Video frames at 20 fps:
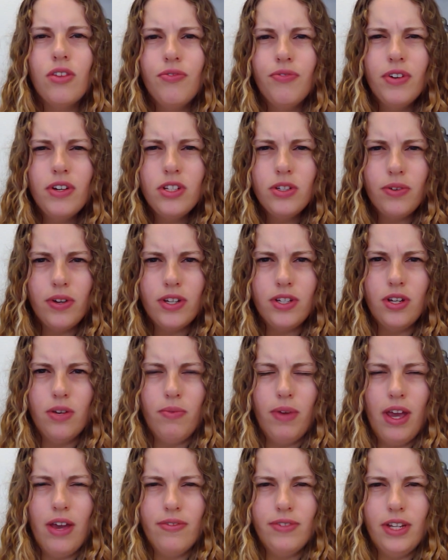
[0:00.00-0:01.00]
the first question
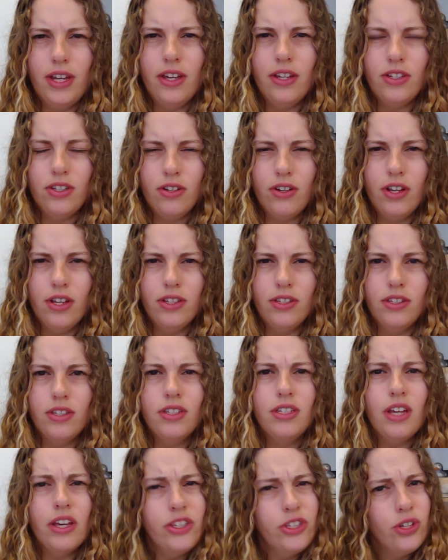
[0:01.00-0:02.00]
we have to answer is,
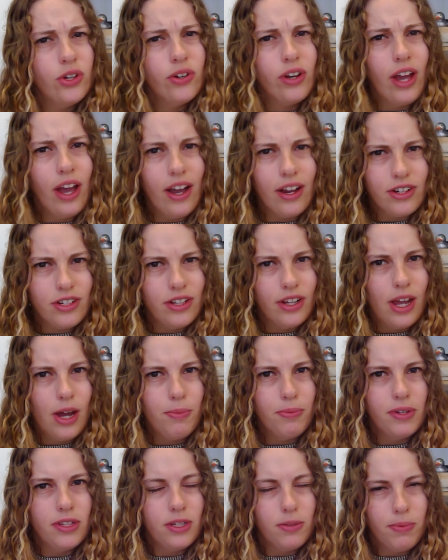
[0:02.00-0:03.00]
does yoga actually help
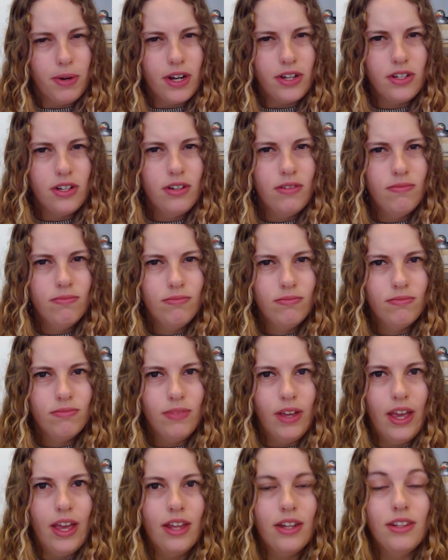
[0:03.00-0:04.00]
with depression?
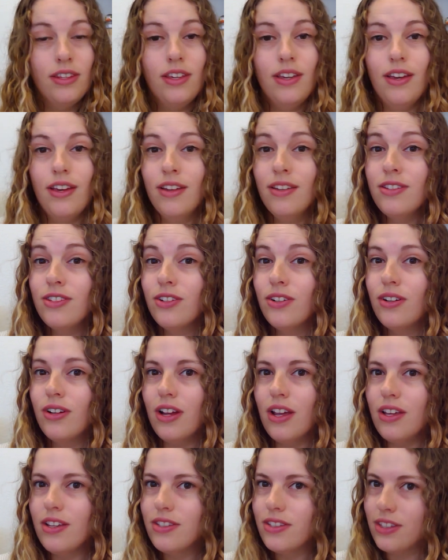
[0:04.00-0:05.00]
And the answer
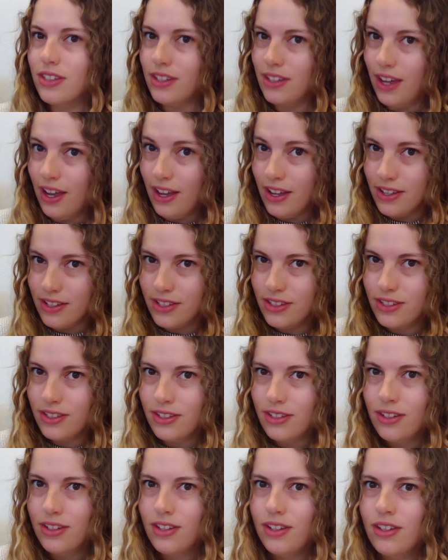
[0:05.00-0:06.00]
is yes.
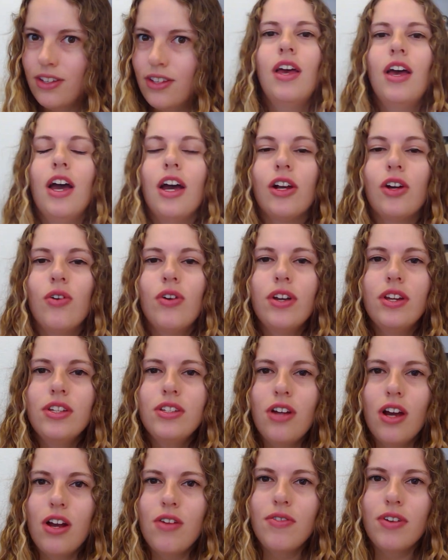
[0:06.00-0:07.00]
According to
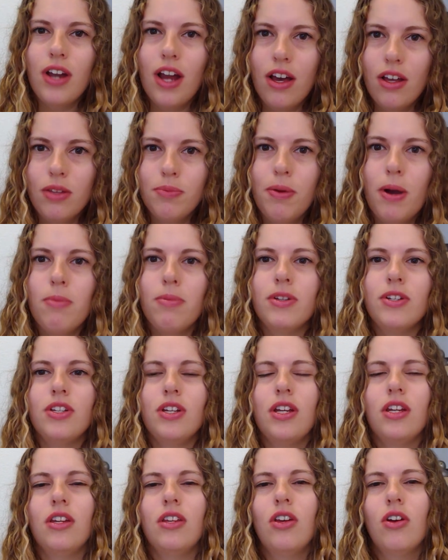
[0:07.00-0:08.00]
Harvard Health
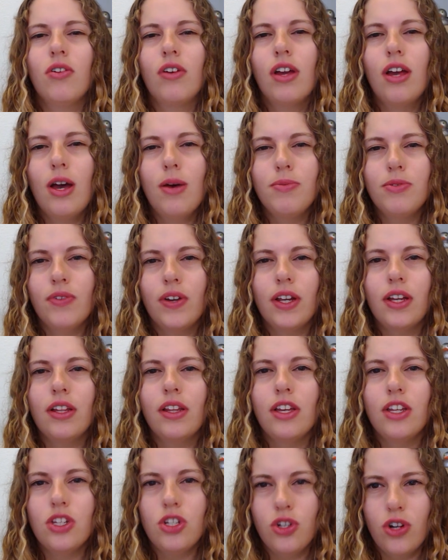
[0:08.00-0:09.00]
Publishing, yoga helps
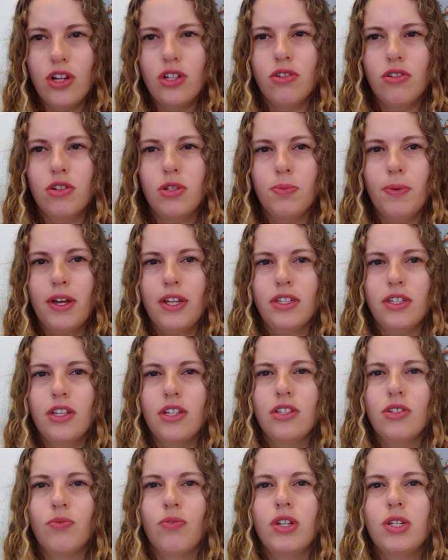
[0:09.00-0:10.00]
regulate stress
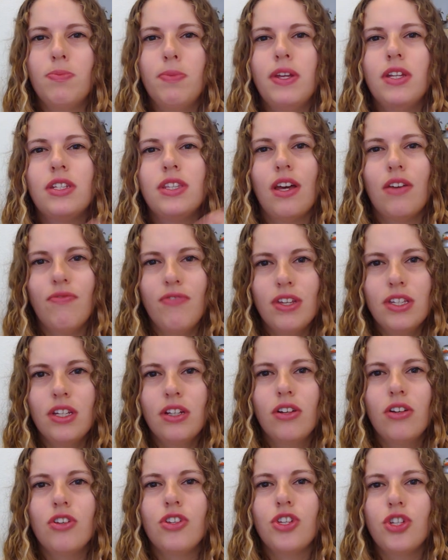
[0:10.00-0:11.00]
responses, which means that
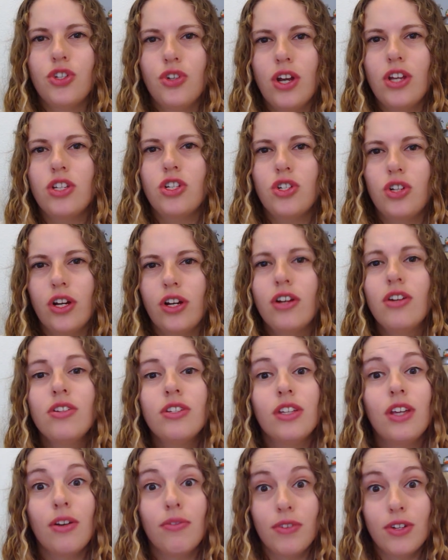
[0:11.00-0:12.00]
physical stress triggers
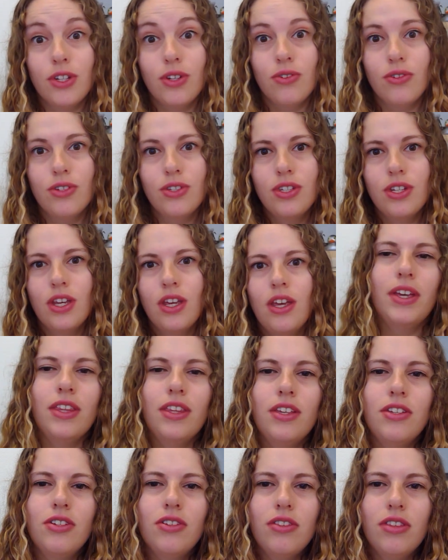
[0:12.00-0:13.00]
get reduced. And
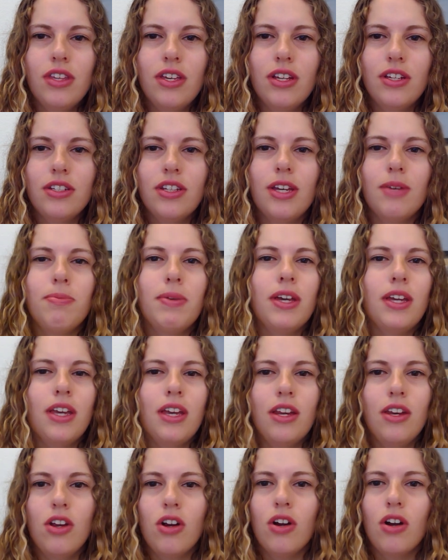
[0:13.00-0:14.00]
these are things like
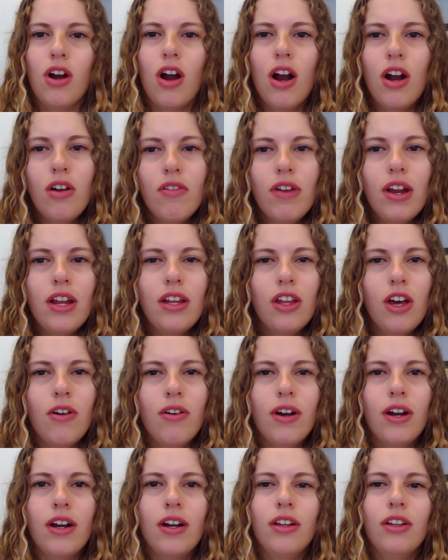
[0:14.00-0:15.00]
making your heart rate
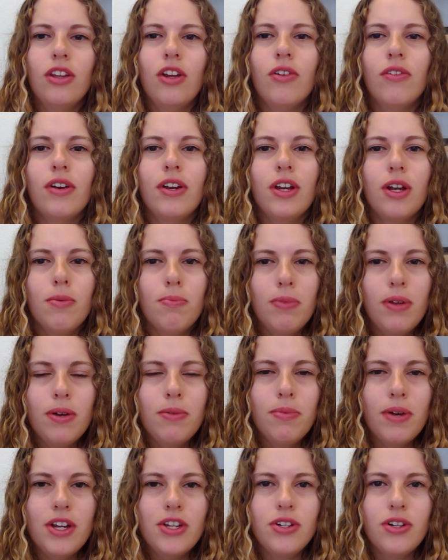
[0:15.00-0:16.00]
lower, lowering your
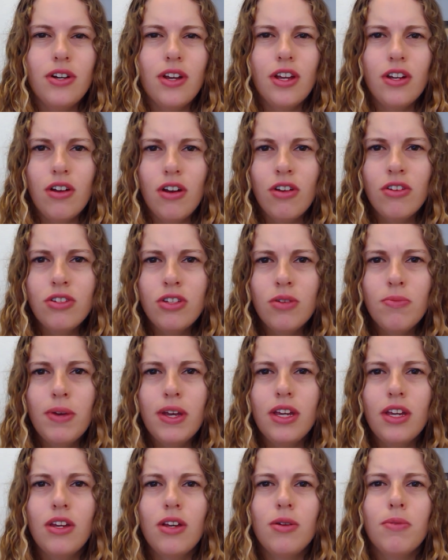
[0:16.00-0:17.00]
blood pressure, and also
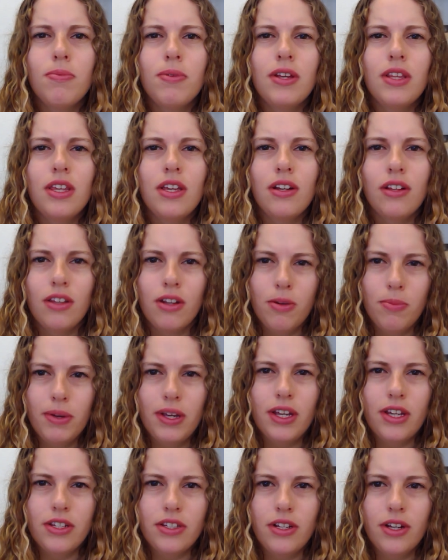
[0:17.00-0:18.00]
making your breathing a little bit
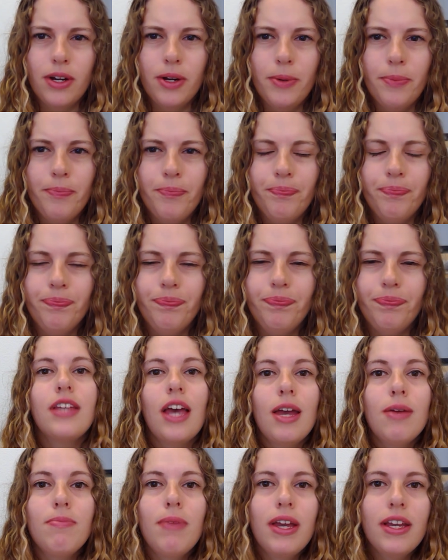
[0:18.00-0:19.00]
easier.
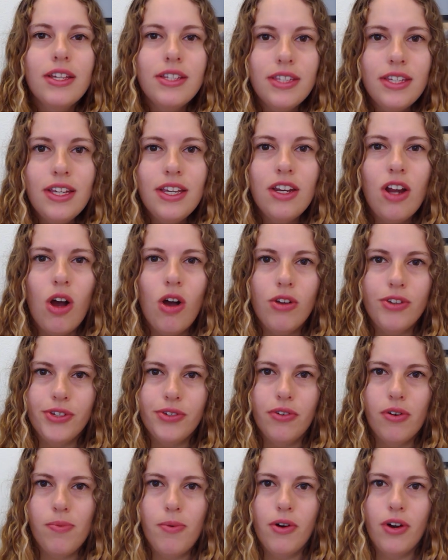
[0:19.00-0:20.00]
Time magazine also
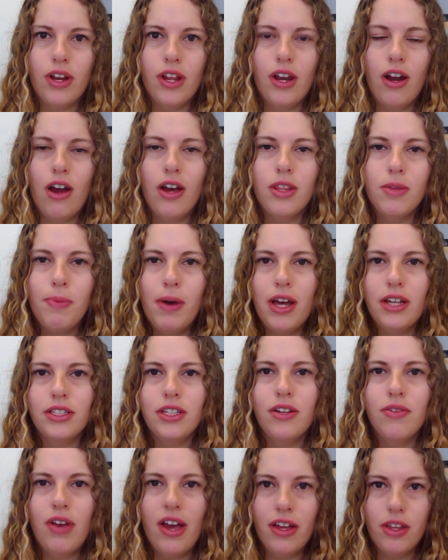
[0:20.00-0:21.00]
reported on the
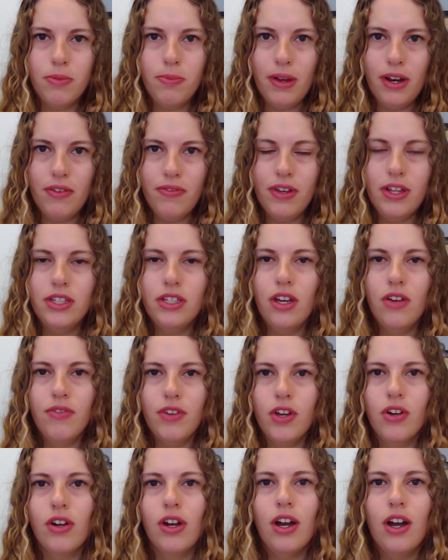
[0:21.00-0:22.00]
positive health benefits of
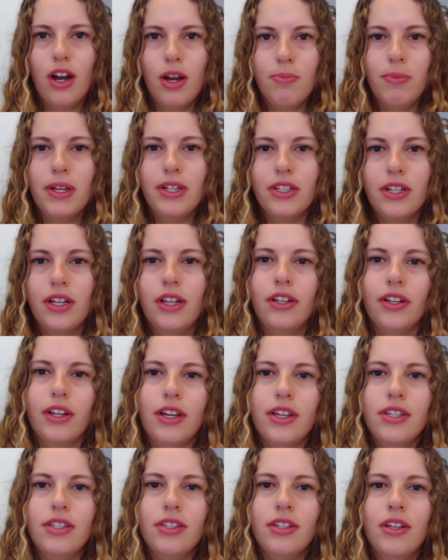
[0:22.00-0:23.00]
yoga on mental
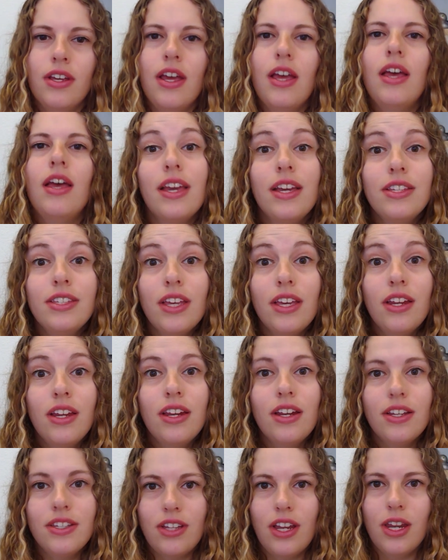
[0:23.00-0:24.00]
illness. They cited
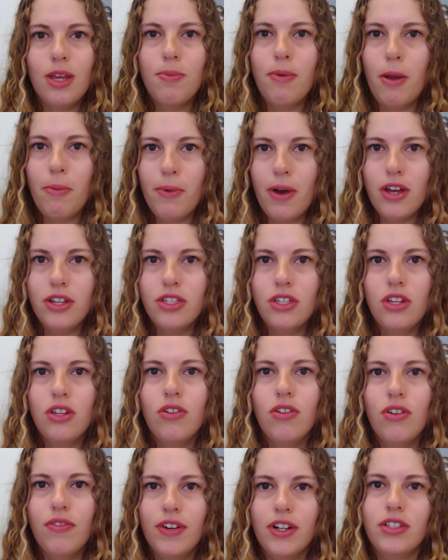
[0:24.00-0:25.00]
a study by Boston
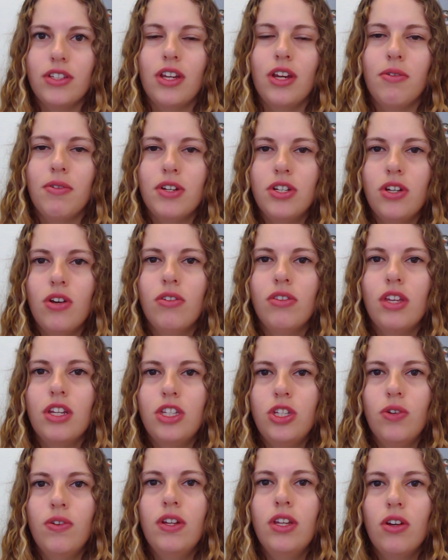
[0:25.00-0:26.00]
University which showed that
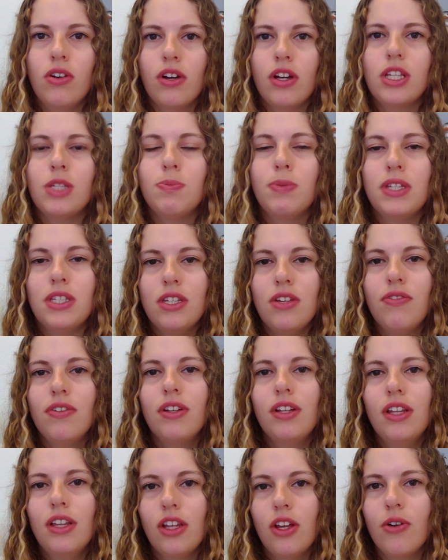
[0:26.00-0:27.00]
doing yoga
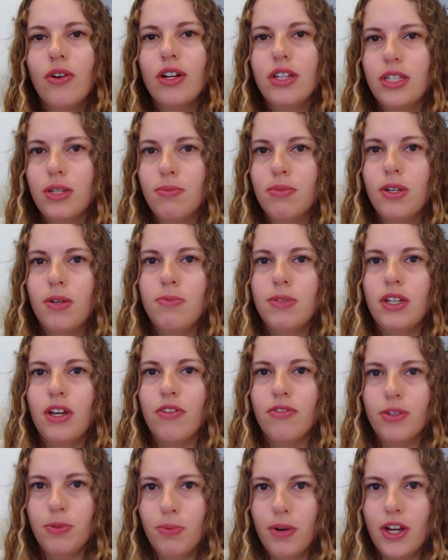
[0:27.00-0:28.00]
specifically lowered symptoms
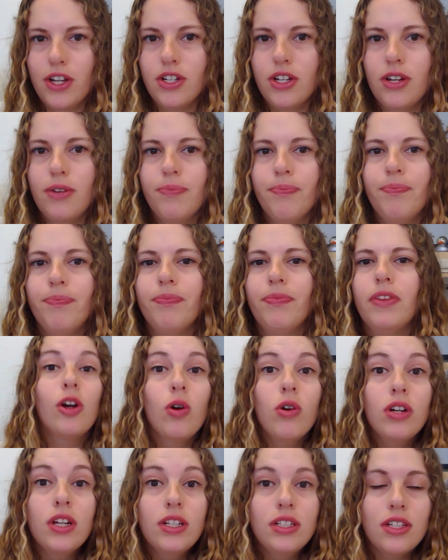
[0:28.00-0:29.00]
of depression.
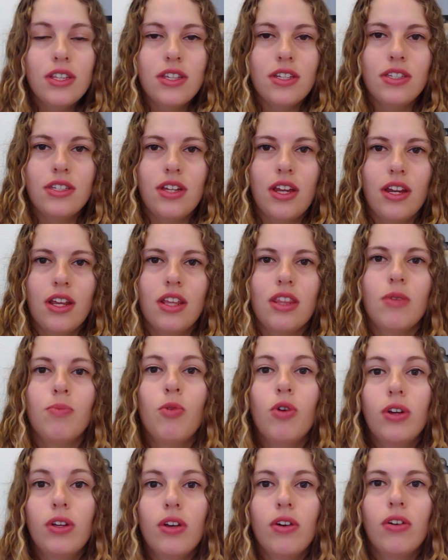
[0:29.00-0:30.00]
According to the study, the
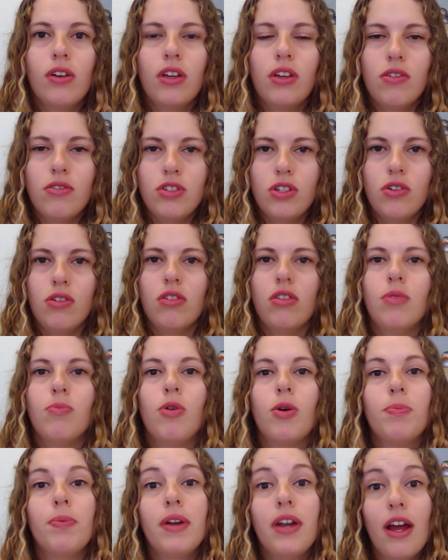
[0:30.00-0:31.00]
more yoga you do, the
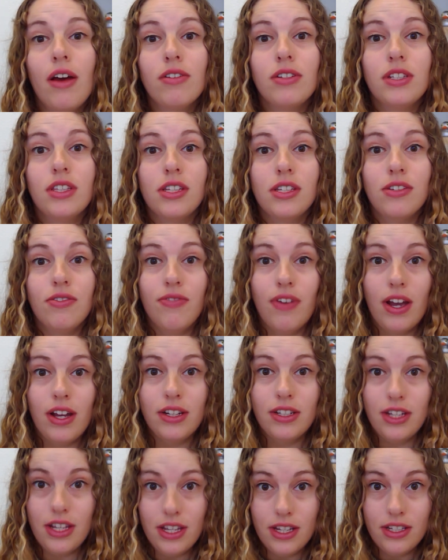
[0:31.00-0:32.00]
more pronounced this
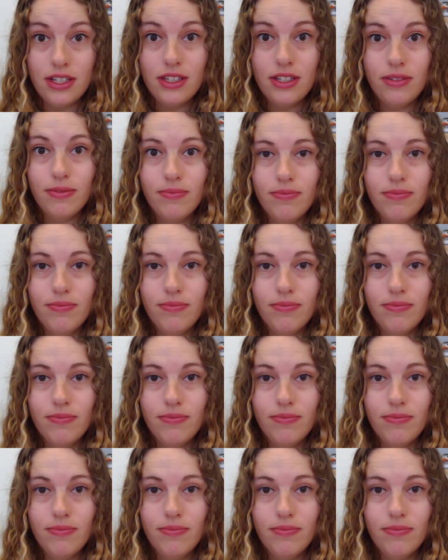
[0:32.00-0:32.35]
effect is.